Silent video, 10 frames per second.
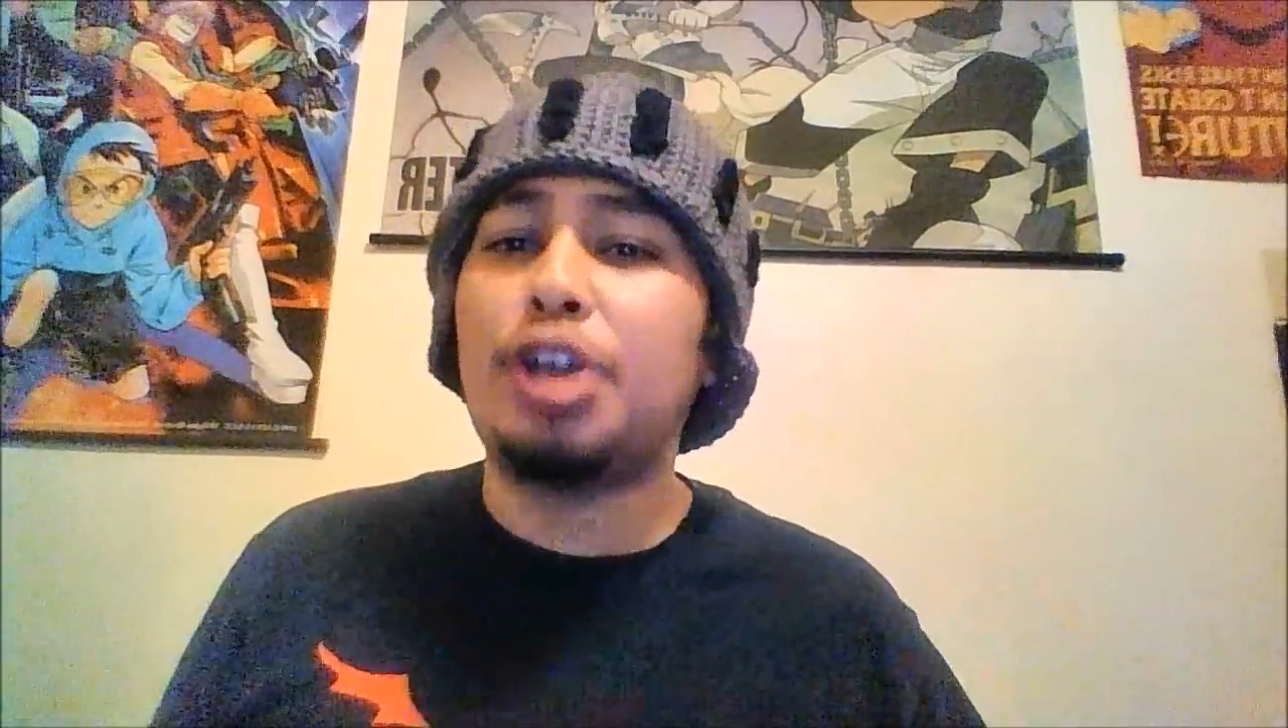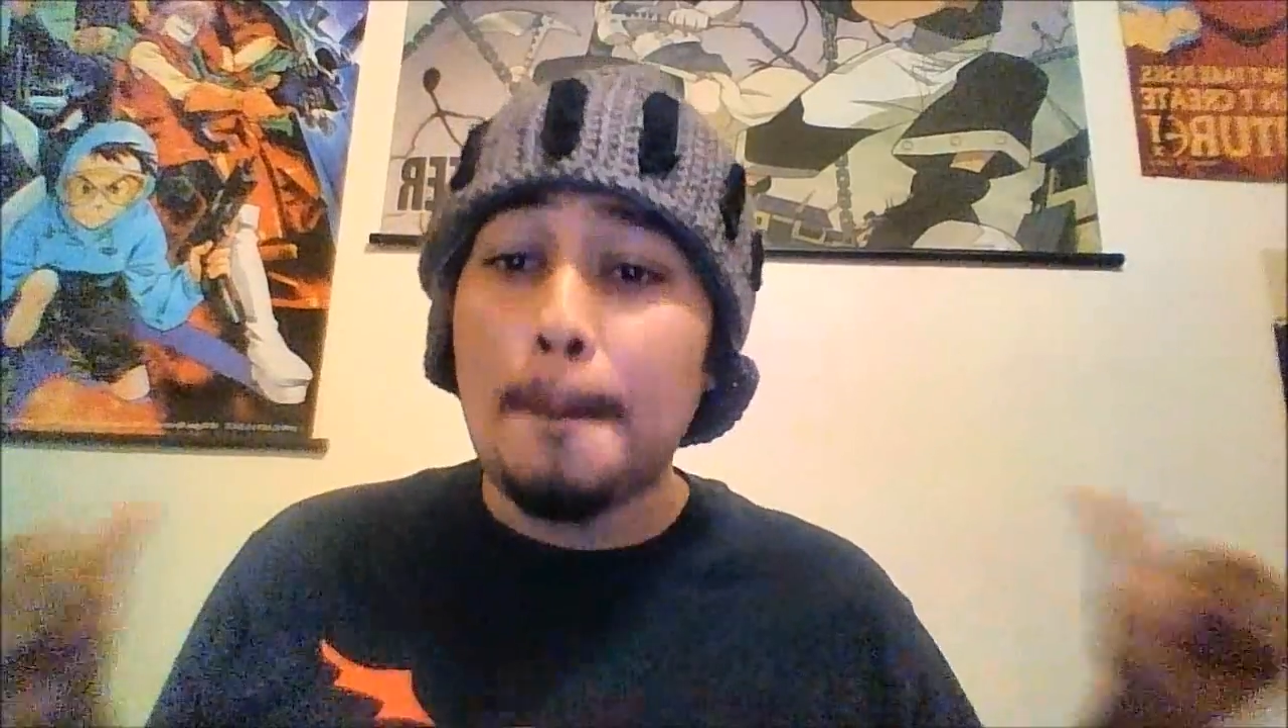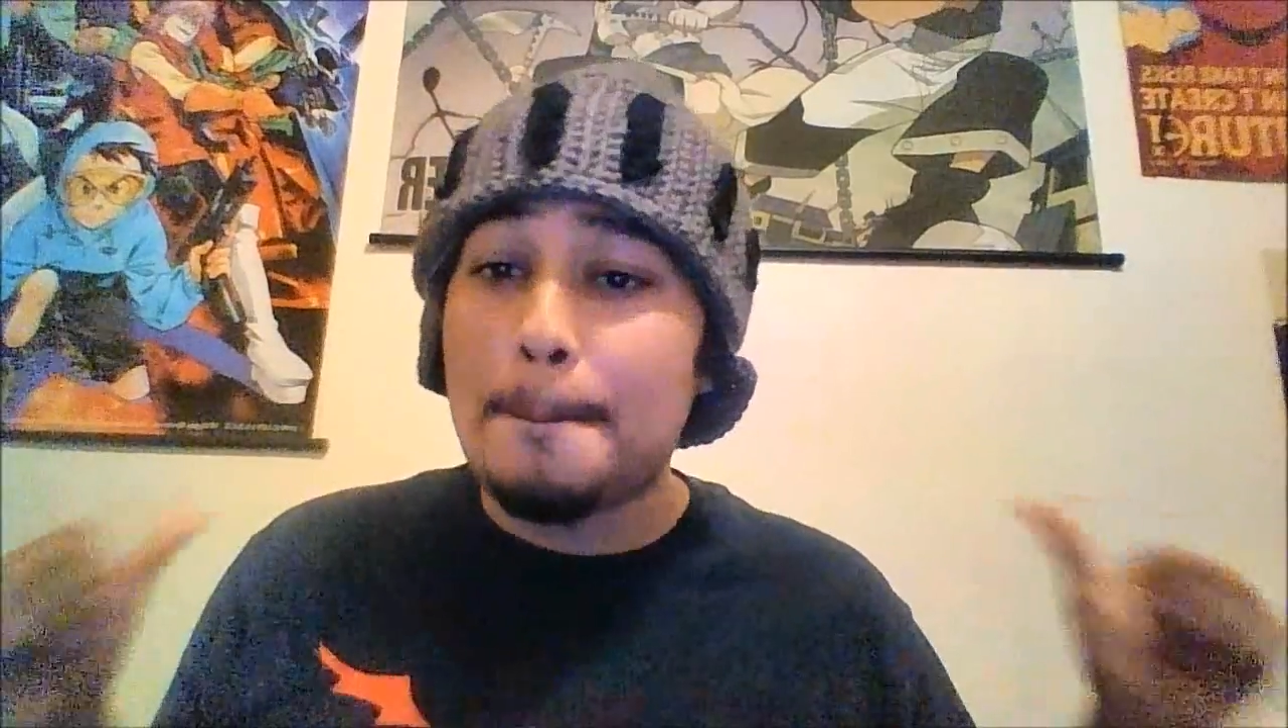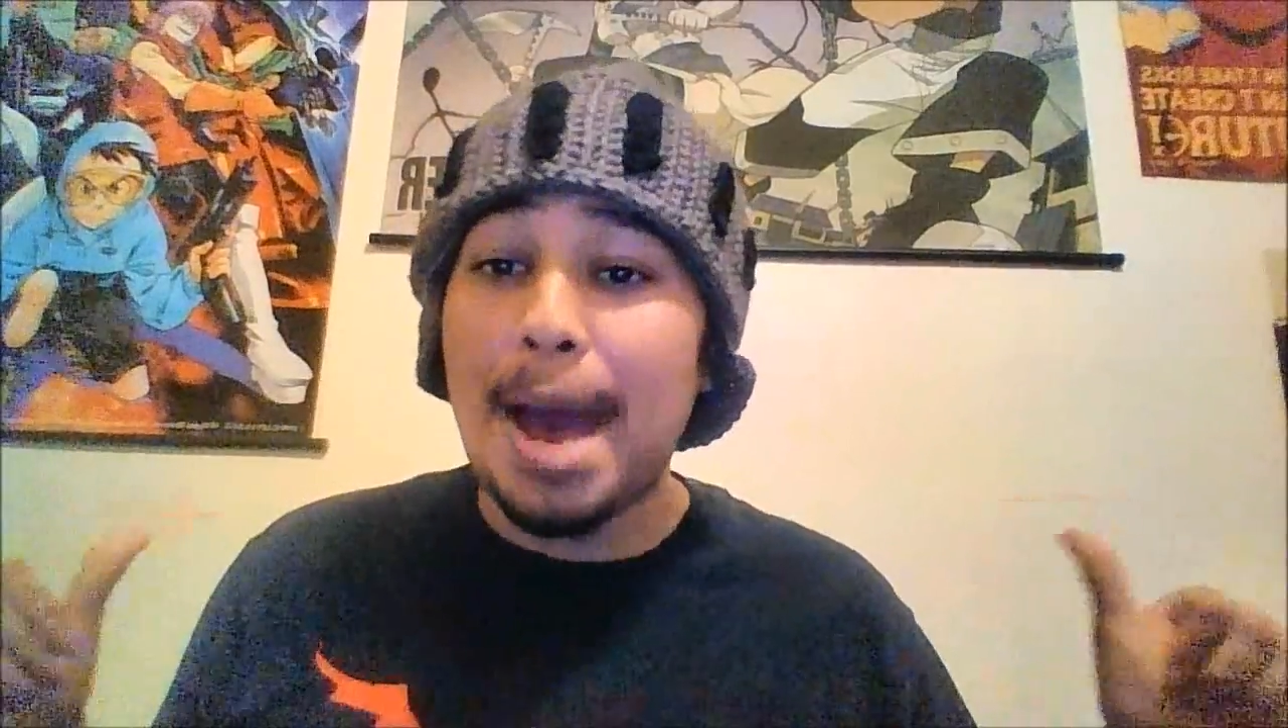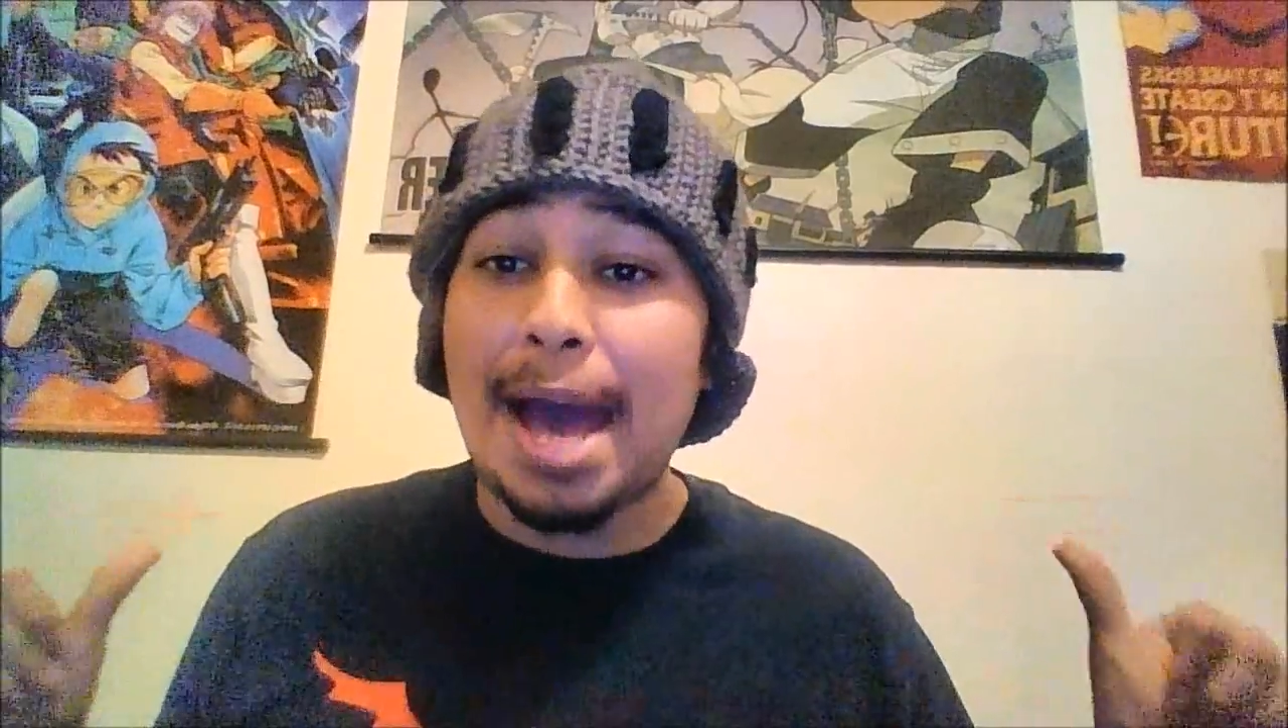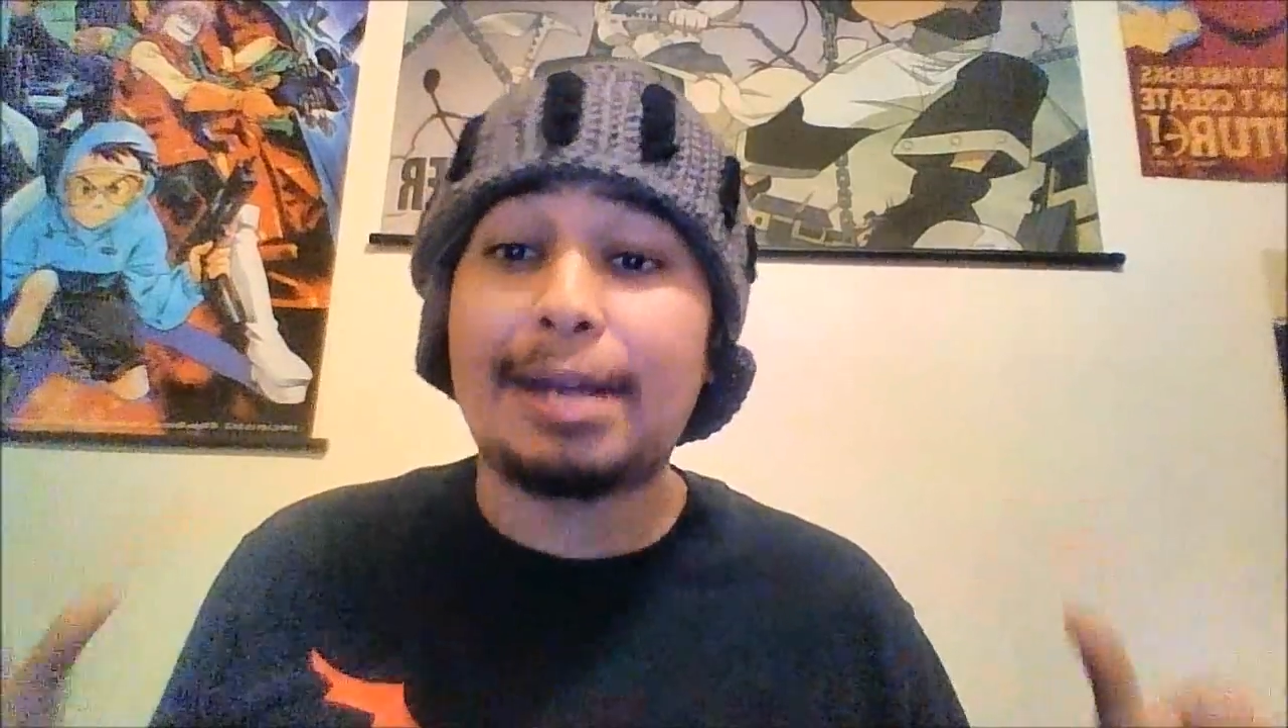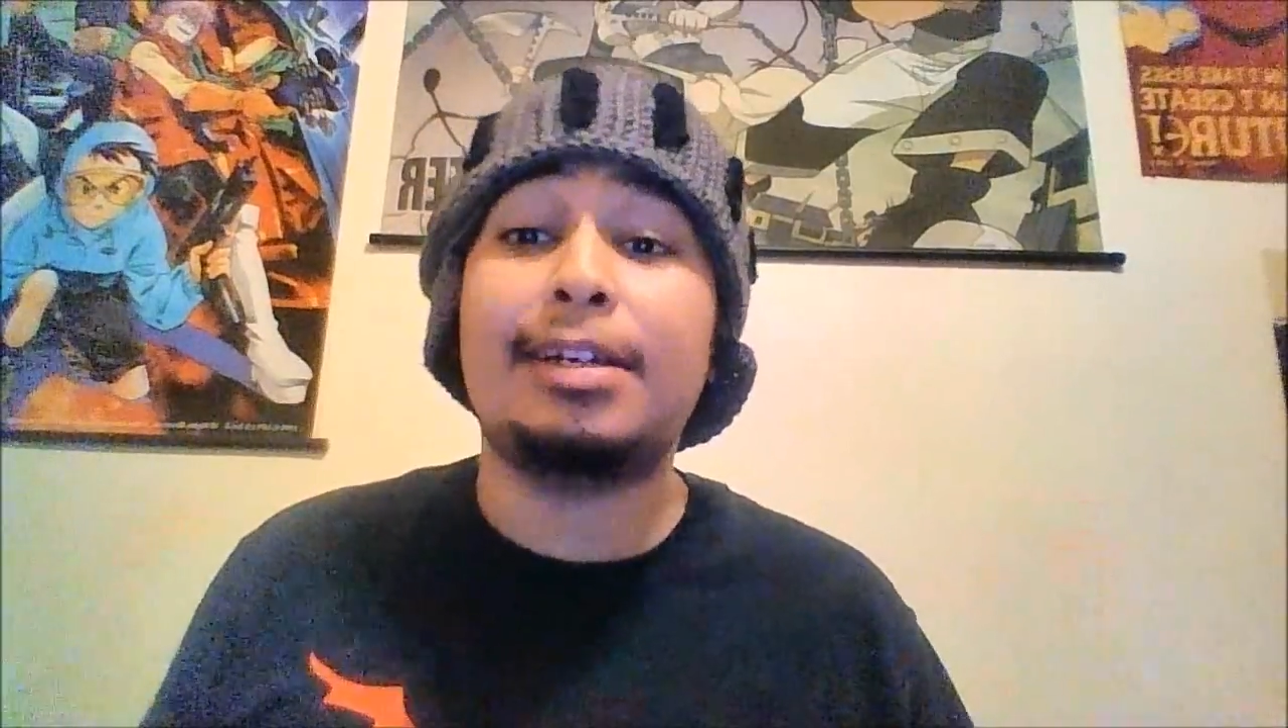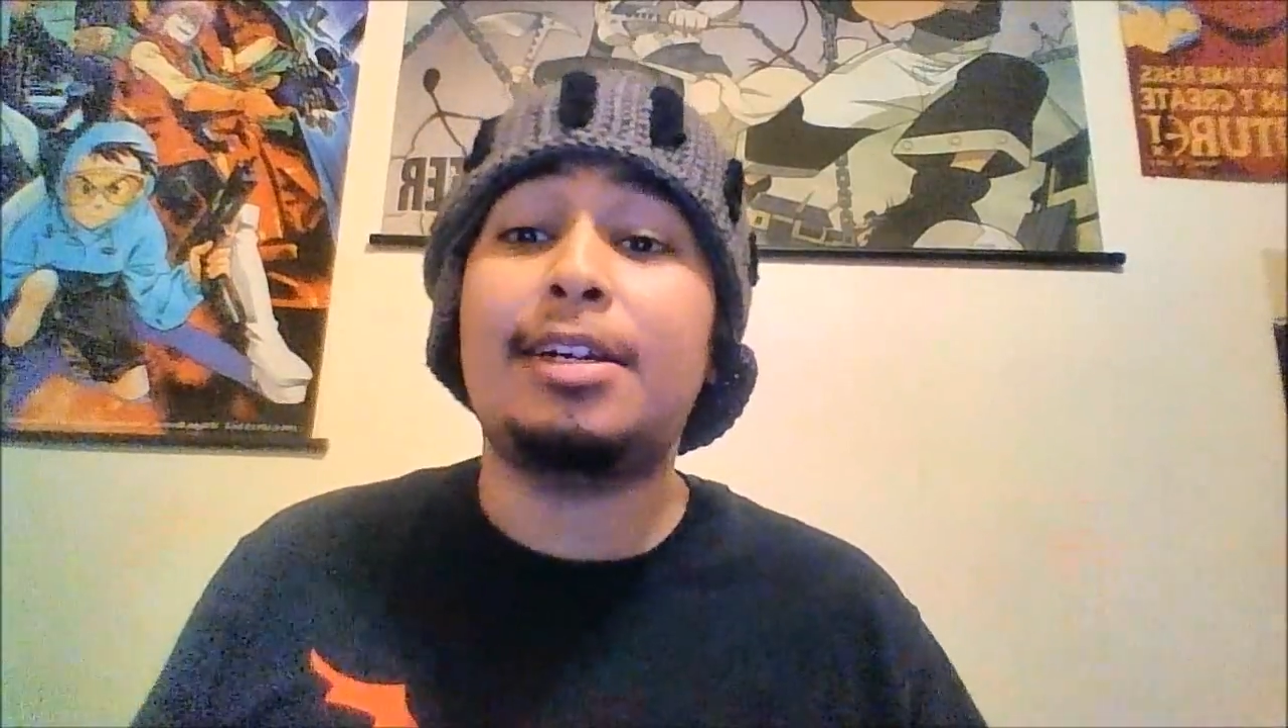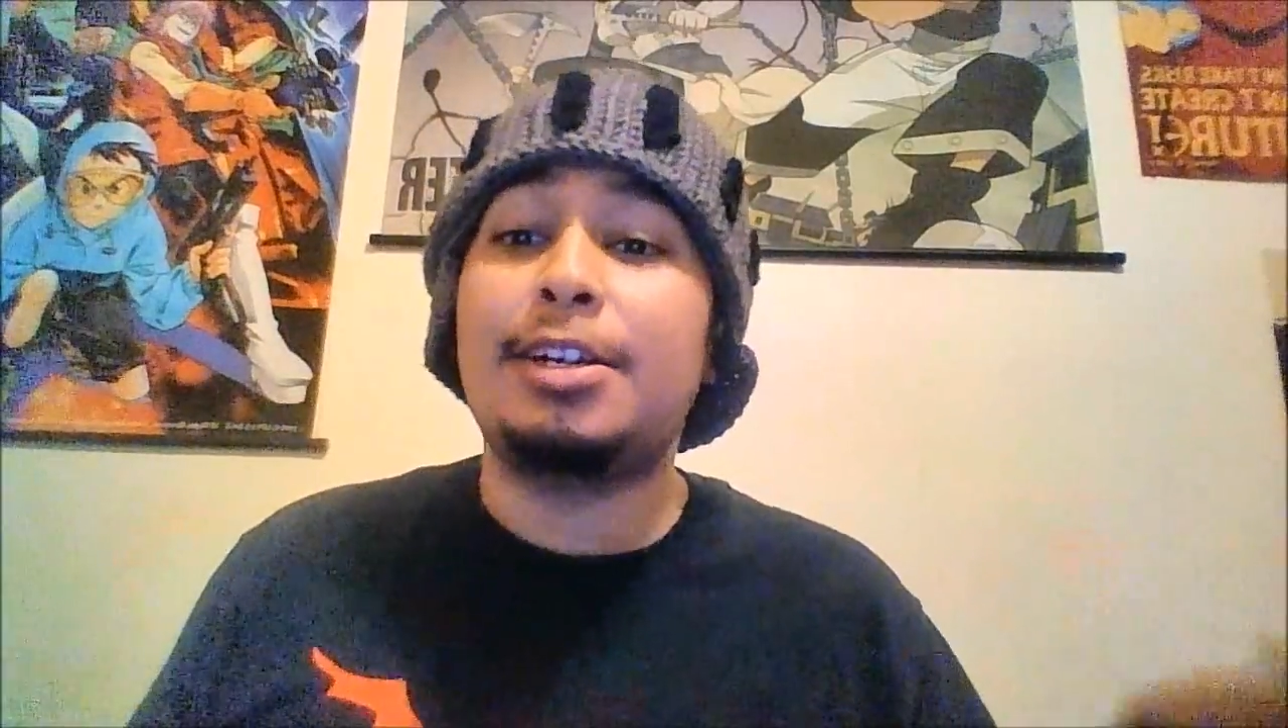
jump back